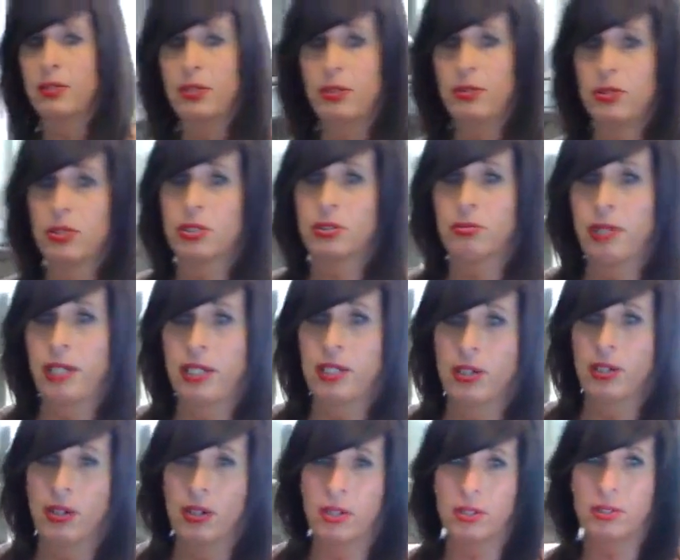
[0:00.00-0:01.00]
use sweet
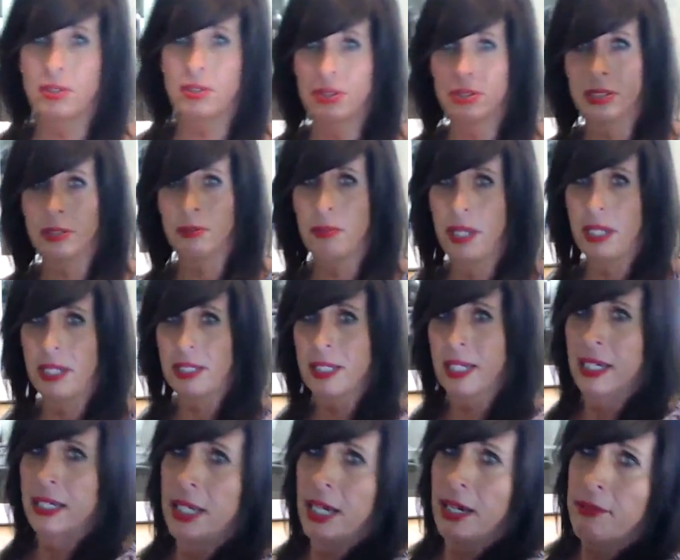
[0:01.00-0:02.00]
oranges to make
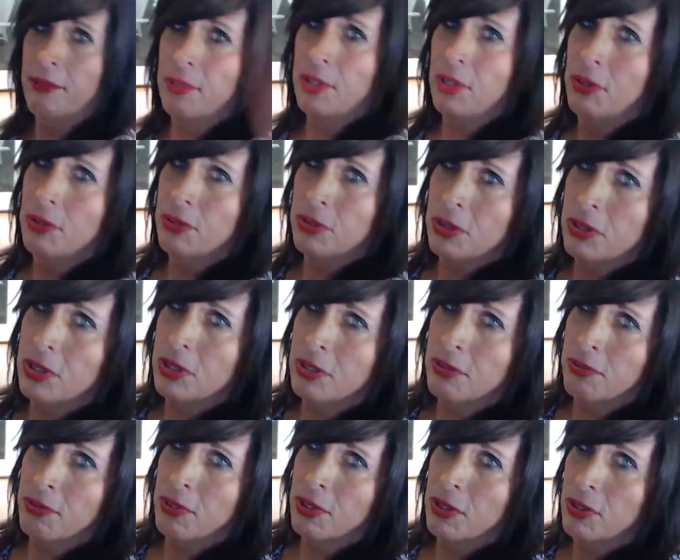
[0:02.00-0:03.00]
that. You have to use a
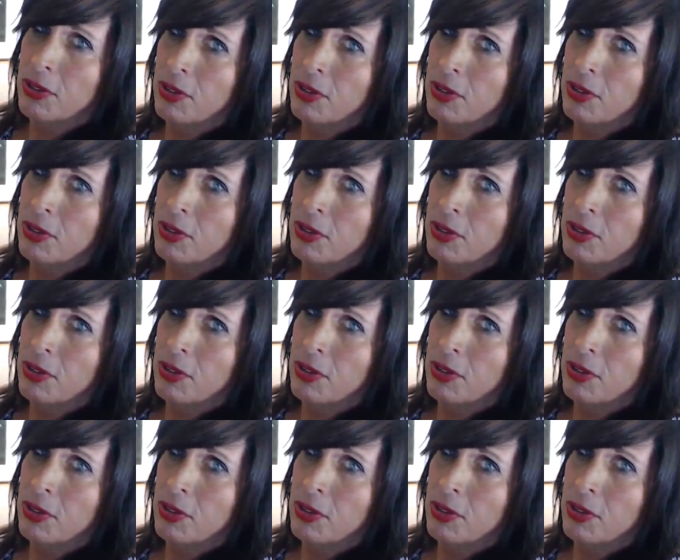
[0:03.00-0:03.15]
Seville